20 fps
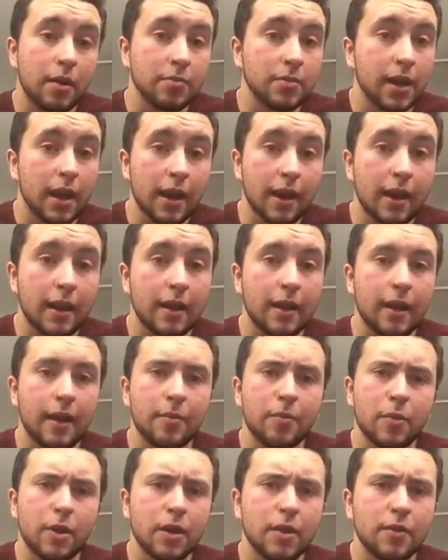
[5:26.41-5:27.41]

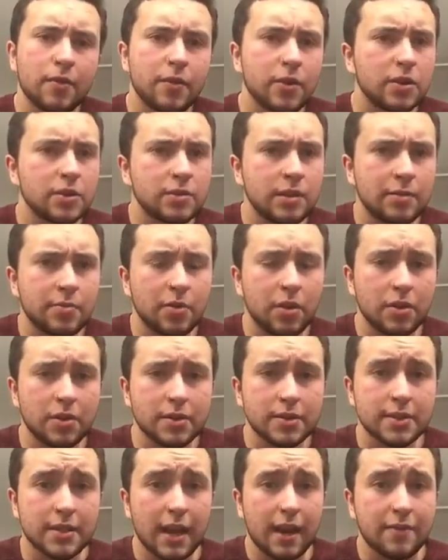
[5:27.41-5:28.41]
I'm one of the first people on
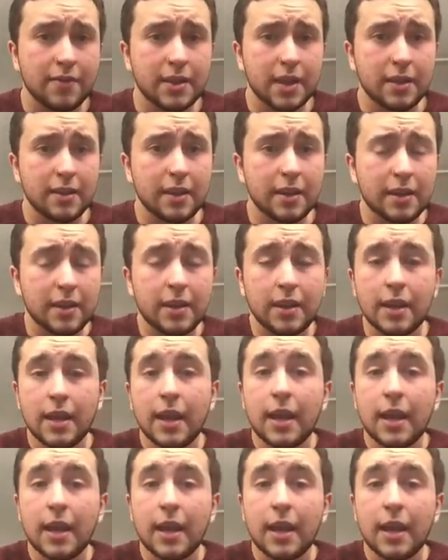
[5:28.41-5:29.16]
the staff to get like